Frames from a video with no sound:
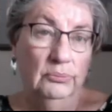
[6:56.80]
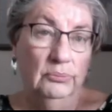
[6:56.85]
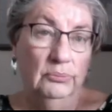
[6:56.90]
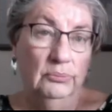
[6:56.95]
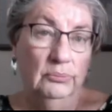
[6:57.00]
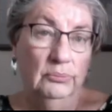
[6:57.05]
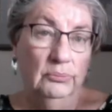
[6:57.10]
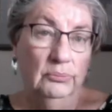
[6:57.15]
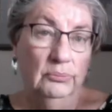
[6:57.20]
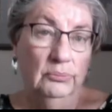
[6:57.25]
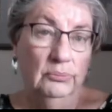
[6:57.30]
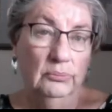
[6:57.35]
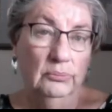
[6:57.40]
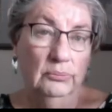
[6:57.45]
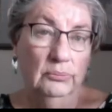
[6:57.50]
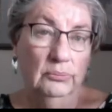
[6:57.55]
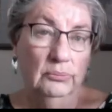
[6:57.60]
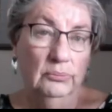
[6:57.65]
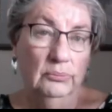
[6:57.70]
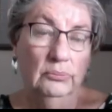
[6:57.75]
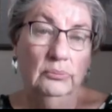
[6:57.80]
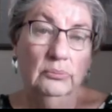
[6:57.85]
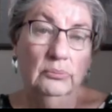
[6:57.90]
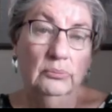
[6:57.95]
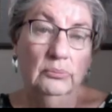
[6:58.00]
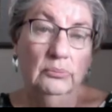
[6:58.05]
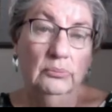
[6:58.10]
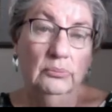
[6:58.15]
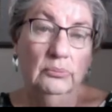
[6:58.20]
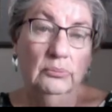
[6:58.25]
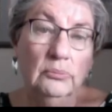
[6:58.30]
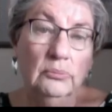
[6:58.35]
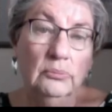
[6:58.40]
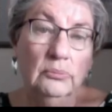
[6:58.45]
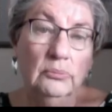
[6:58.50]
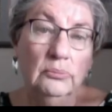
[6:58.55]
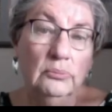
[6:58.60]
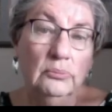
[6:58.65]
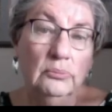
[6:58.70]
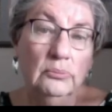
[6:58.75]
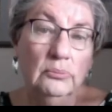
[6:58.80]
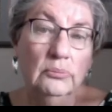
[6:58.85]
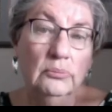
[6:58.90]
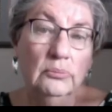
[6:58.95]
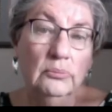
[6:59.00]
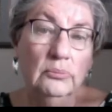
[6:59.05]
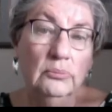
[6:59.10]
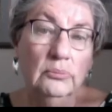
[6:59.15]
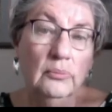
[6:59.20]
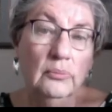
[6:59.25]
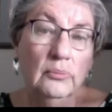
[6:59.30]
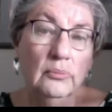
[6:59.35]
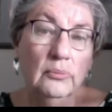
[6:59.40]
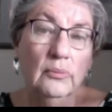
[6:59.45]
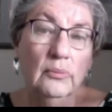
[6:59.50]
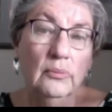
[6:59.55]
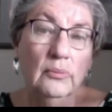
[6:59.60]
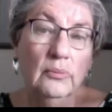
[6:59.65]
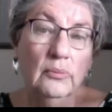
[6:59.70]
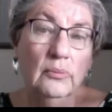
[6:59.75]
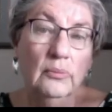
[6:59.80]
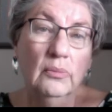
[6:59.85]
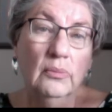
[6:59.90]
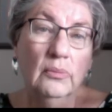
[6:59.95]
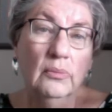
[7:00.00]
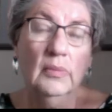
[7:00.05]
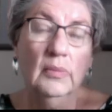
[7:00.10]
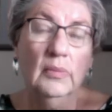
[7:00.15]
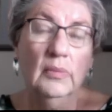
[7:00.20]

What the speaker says: (not speaking)